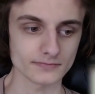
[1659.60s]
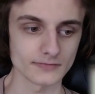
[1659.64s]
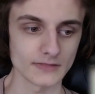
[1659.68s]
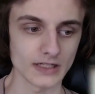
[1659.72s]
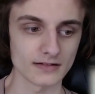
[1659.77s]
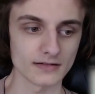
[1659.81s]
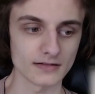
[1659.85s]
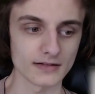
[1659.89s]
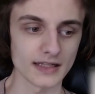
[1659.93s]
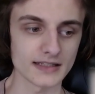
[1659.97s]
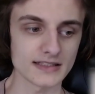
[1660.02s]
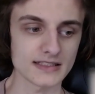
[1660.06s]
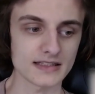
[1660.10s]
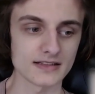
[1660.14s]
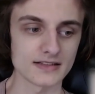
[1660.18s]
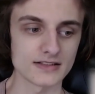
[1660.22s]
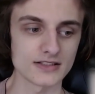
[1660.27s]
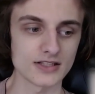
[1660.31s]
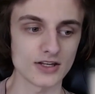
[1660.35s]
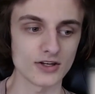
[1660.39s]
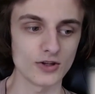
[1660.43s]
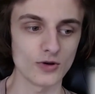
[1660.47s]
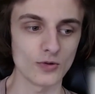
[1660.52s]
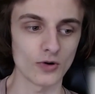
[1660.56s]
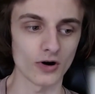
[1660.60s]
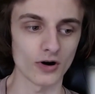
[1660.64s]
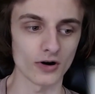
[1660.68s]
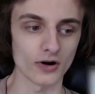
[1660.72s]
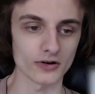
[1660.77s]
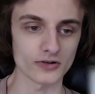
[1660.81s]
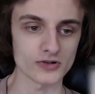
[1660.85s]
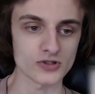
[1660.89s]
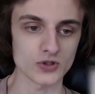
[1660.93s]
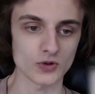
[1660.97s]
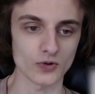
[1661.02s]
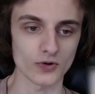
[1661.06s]
Let's continue our
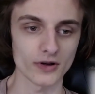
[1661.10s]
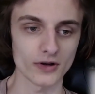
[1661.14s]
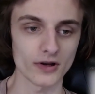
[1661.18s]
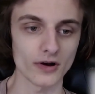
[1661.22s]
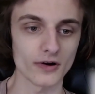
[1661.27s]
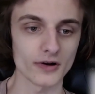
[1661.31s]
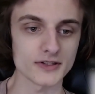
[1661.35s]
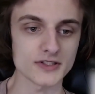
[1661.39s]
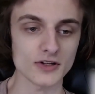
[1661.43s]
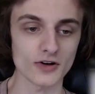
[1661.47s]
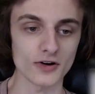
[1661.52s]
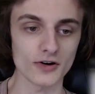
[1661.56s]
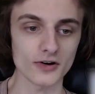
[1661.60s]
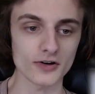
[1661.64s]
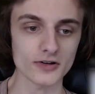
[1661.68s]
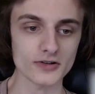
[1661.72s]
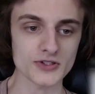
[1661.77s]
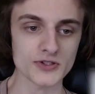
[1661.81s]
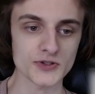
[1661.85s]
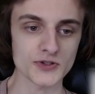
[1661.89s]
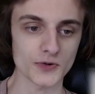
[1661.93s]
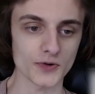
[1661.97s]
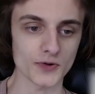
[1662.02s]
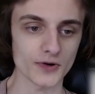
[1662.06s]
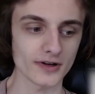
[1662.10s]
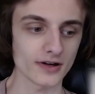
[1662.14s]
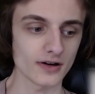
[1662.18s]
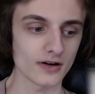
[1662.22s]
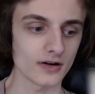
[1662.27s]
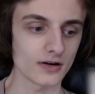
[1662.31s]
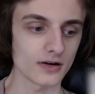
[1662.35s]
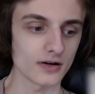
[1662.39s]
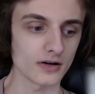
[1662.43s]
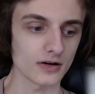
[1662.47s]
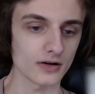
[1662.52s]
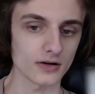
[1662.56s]
story. Oh, it's our story.
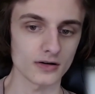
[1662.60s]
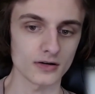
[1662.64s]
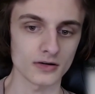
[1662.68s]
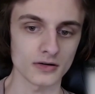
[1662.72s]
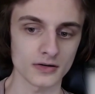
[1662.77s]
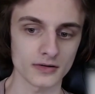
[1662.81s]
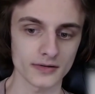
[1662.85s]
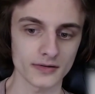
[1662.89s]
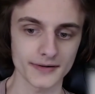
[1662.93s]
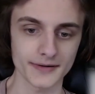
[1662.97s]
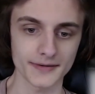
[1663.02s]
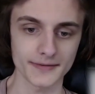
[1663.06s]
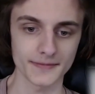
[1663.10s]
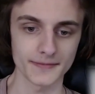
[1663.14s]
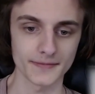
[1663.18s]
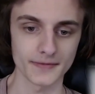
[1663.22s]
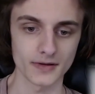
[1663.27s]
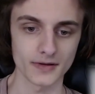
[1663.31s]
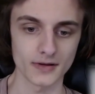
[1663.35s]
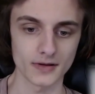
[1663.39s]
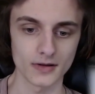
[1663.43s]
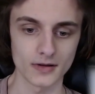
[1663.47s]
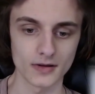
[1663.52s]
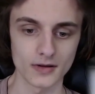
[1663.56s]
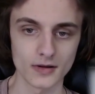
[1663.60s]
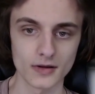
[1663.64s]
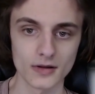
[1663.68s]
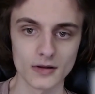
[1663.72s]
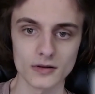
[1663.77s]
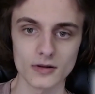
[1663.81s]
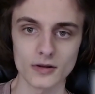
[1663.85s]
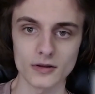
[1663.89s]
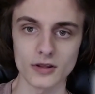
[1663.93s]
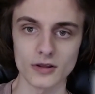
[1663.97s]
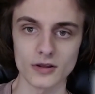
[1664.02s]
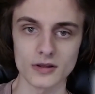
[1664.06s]
Aww.
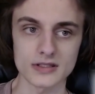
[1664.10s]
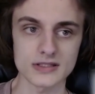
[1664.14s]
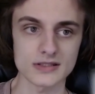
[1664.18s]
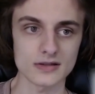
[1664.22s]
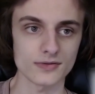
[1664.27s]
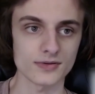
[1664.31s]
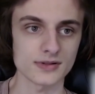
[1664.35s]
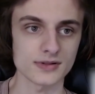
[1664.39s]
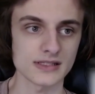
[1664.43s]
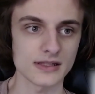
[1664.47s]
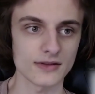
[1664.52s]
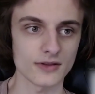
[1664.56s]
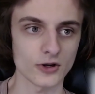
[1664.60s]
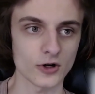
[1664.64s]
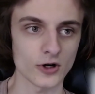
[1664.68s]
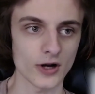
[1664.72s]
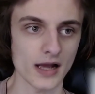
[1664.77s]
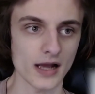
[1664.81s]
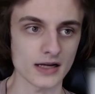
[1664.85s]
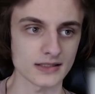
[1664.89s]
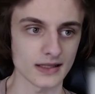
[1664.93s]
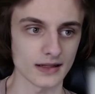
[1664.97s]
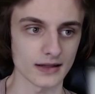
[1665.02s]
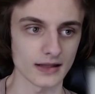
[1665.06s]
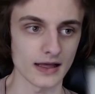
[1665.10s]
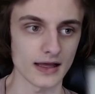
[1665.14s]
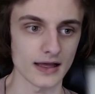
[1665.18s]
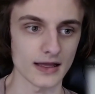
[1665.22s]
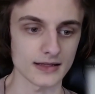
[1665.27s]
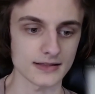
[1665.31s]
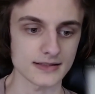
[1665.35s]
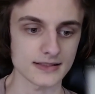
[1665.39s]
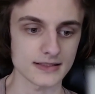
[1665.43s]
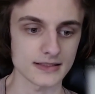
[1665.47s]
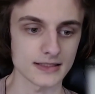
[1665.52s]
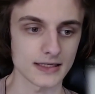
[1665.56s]
Look, you can still see the cracked
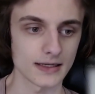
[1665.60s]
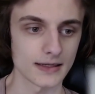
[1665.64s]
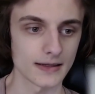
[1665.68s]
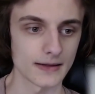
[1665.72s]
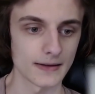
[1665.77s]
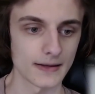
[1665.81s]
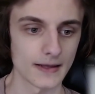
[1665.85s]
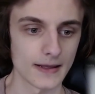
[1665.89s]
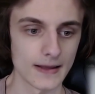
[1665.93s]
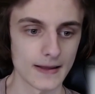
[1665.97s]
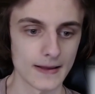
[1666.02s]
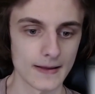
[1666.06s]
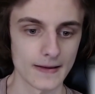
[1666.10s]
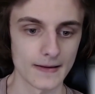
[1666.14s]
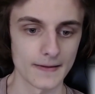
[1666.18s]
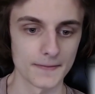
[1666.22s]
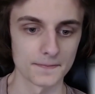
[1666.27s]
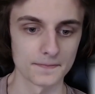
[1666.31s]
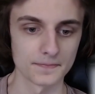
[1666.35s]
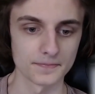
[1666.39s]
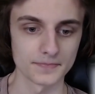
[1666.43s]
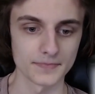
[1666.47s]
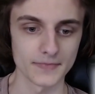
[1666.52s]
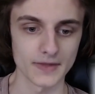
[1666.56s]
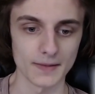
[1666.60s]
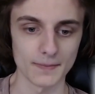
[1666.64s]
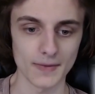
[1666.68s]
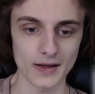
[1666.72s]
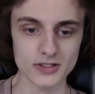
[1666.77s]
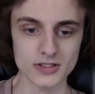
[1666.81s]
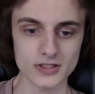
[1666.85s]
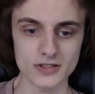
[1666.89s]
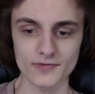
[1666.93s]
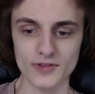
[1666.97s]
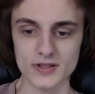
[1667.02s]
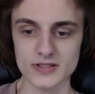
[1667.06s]
glass.
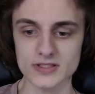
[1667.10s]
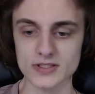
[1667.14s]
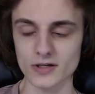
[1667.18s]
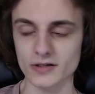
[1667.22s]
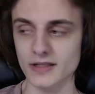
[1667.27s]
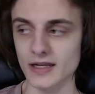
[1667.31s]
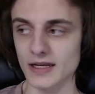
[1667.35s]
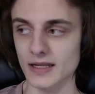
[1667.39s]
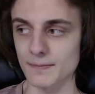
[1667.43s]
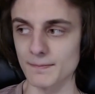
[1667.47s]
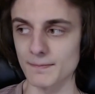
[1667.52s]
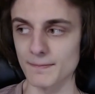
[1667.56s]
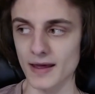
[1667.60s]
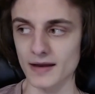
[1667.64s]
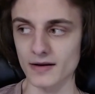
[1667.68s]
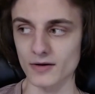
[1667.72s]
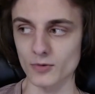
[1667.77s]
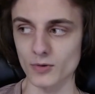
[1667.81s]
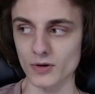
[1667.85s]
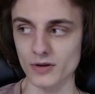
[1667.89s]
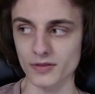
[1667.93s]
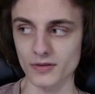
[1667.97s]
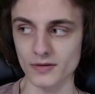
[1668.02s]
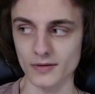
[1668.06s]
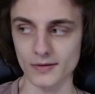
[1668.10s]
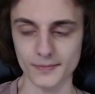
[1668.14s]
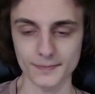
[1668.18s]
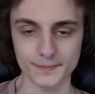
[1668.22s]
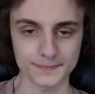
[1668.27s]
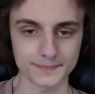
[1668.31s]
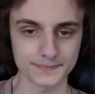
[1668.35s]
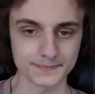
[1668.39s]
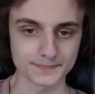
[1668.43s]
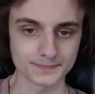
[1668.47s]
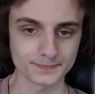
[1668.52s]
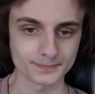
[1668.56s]
Imagine if they start getting meta with it.
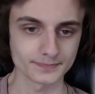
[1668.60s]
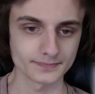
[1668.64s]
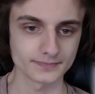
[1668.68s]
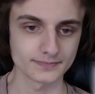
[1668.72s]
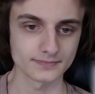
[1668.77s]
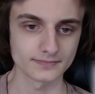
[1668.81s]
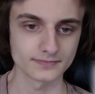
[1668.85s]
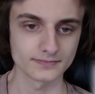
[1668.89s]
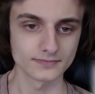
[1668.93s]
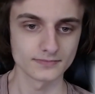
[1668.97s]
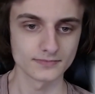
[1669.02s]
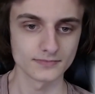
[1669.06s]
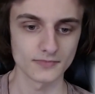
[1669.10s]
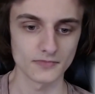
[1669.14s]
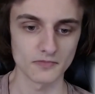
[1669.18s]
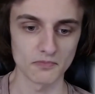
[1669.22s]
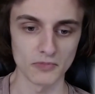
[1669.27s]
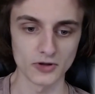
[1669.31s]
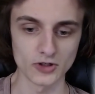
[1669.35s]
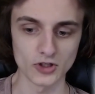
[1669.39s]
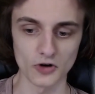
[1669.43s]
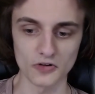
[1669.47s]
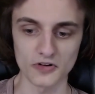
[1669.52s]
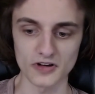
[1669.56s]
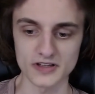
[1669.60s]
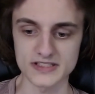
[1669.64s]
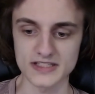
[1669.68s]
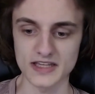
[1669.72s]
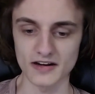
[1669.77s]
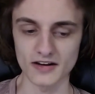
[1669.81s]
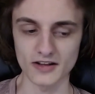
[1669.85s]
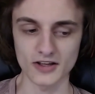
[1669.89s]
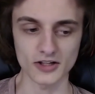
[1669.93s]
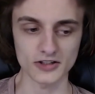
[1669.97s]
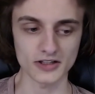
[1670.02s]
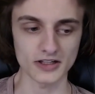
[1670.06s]
Madoka's
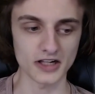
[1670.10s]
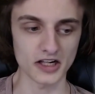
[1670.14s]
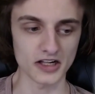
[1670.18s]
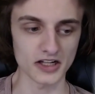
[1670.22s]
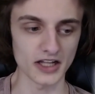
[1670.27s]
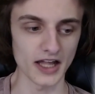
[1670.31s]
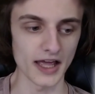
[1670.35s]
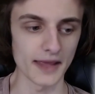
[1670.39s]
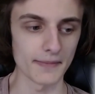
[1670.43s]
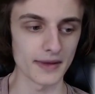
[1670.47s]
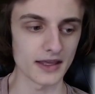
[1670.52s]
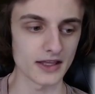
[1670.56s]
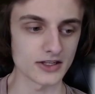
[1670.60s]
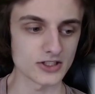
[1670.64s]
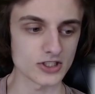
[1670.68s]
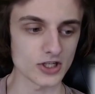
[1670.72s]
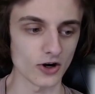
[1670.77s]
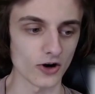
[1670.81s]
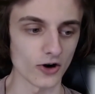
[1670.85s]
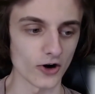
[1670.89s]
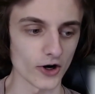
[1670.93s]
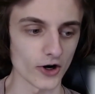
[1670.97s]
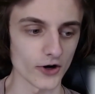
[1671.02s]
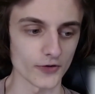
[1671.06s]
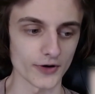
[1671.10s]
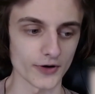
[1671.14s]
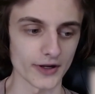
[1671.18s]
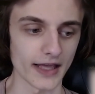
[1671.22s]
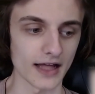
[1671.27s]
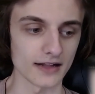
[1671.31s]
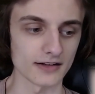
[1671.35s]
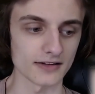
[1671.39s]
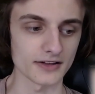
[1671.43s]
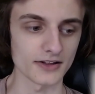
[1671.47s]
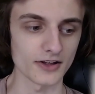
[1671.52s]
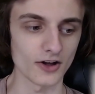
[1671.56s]
get climbing into our
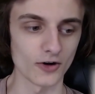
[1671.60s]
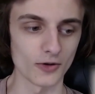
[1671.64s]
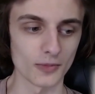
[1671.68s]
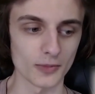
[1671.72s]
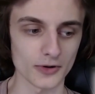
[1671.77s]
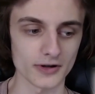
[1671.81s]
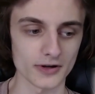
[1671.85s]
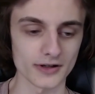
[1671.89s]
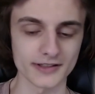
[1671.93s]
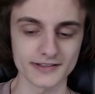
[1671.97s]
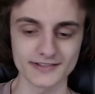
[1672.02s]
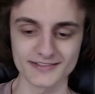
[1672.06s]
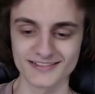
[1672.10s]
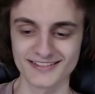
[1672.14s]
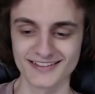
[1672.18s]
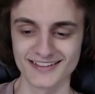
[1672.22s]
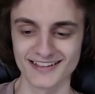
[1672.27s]
reality. Homer is